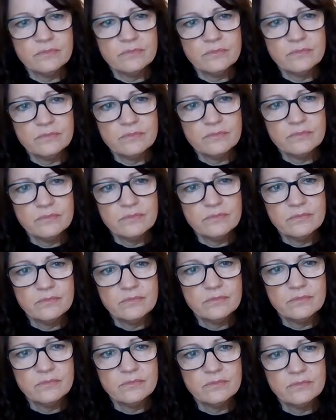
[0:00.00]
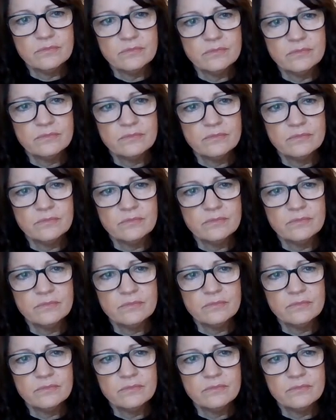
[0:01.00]

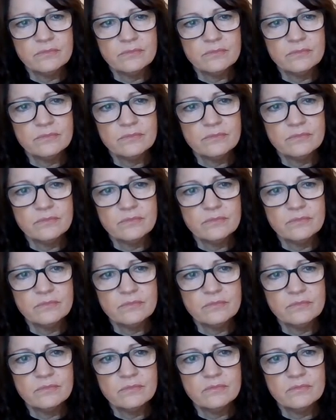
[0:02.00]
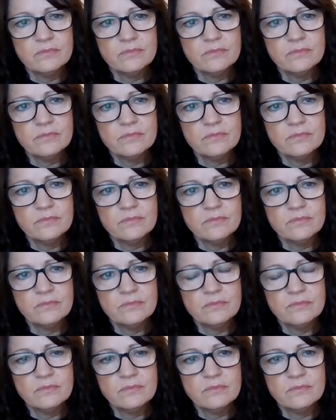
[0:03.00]

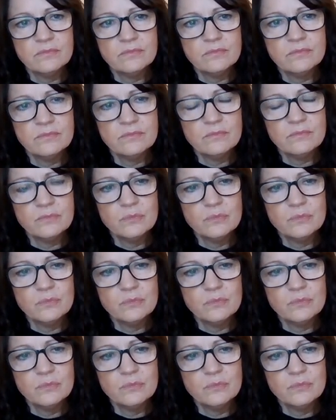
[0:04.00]
The person shown says nothing.